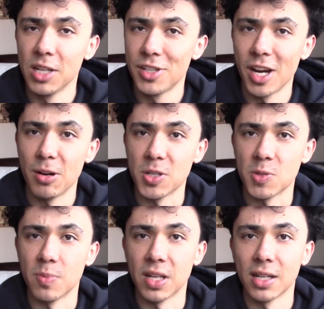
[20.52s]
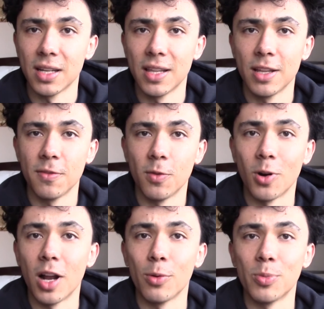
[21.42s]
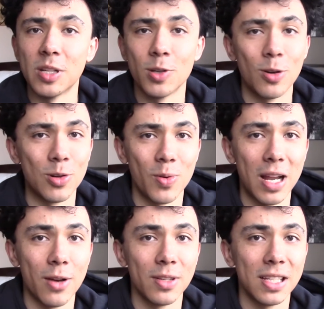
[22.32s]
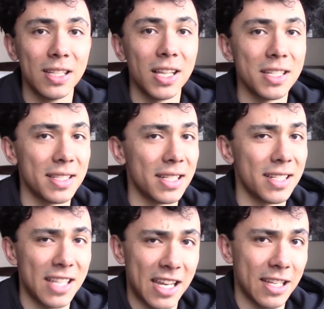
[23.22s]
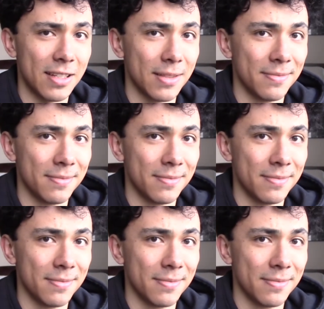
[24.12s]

chair is spinning and therefore I will be turned around in less than a second.